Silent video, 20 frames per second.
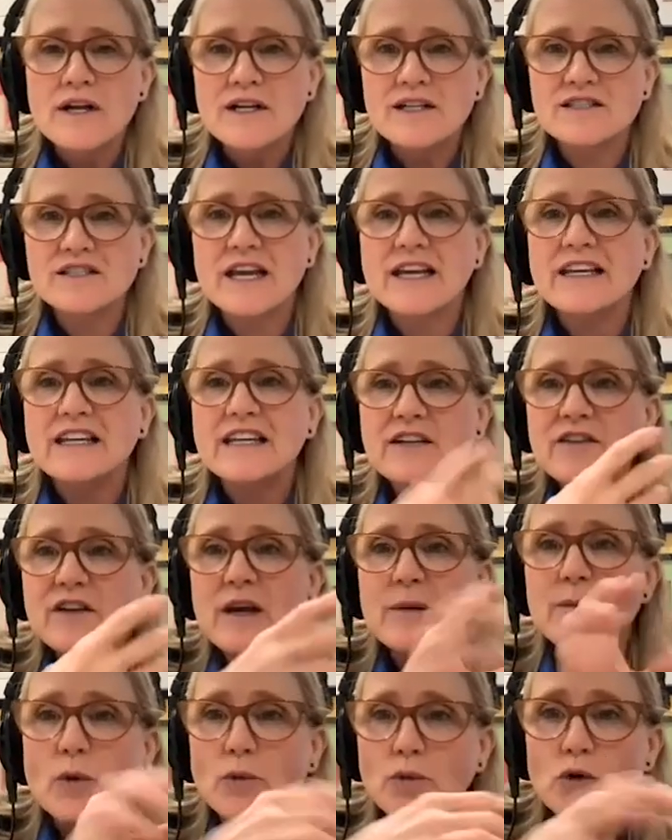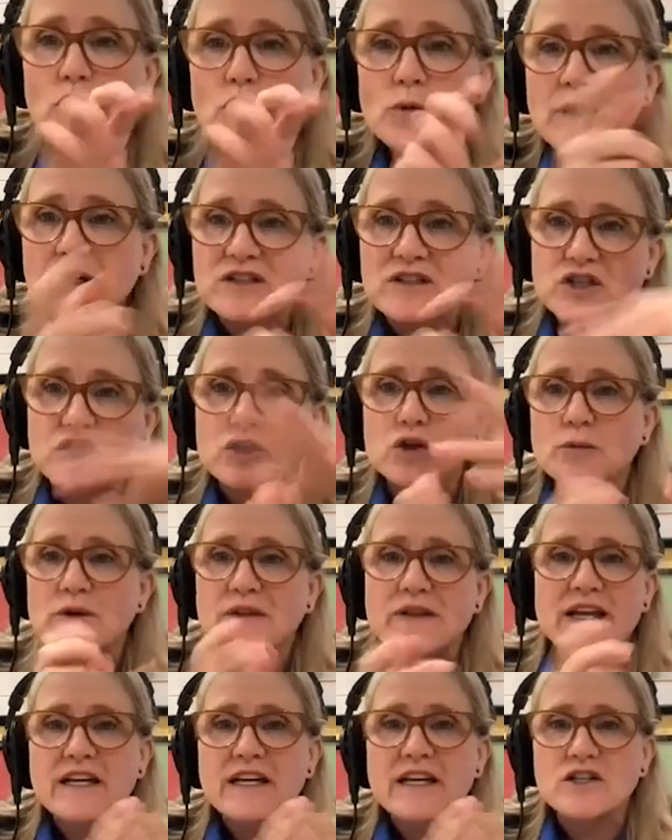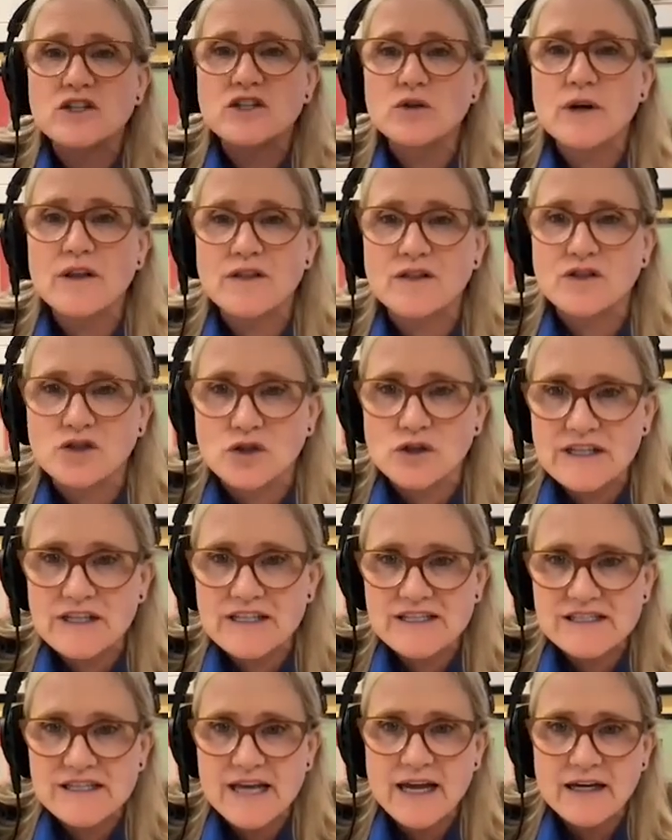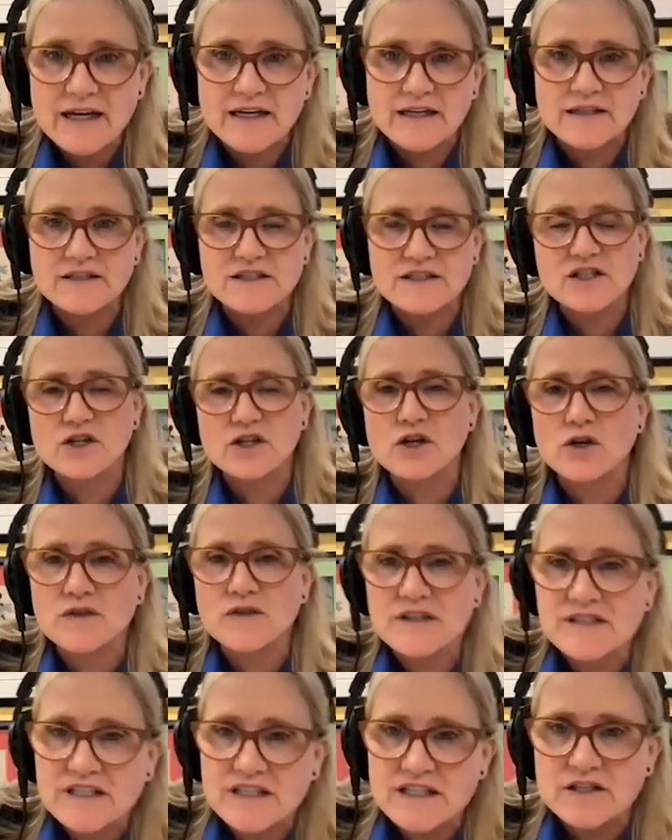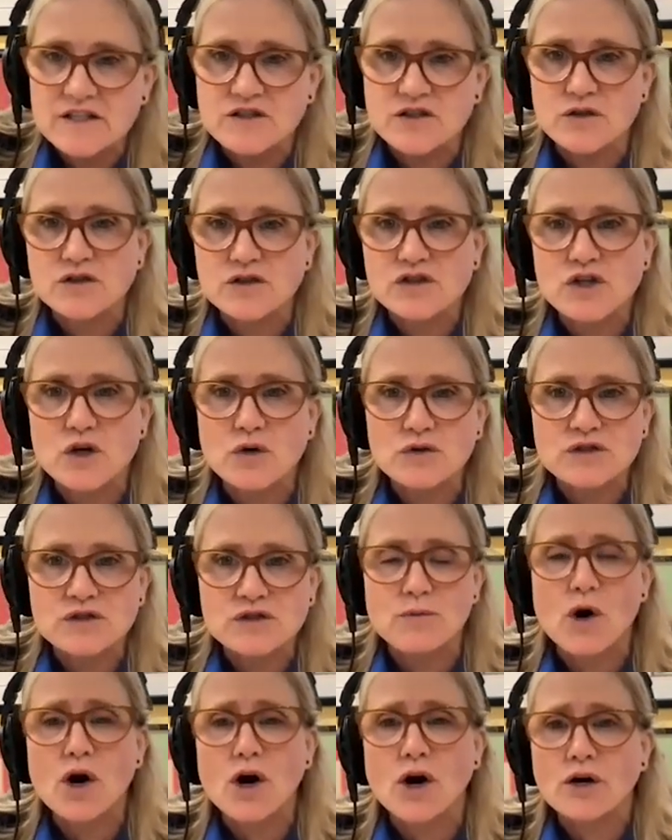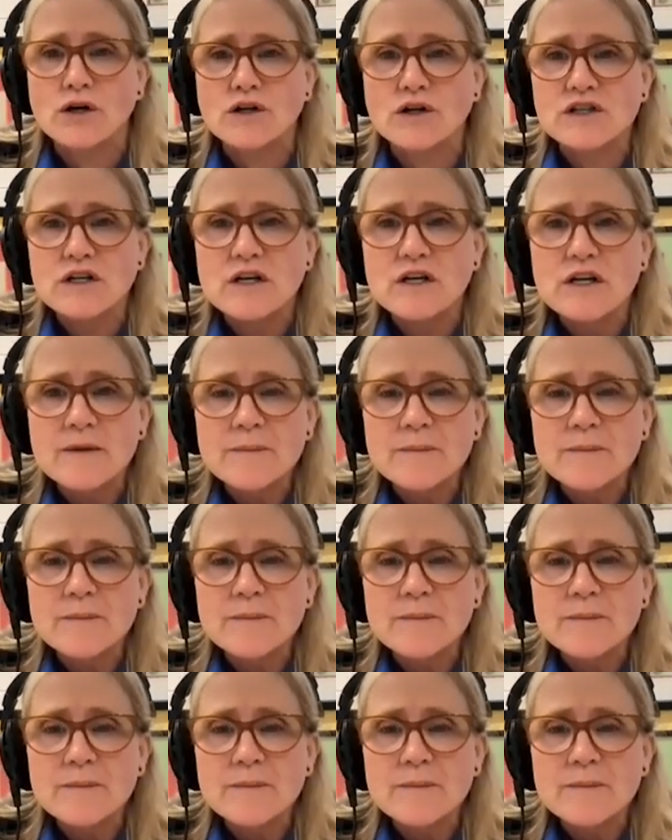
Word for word: It's like giving them a Rubik's Cube and they can do it in 30 seconds. You know, these kids are so smart.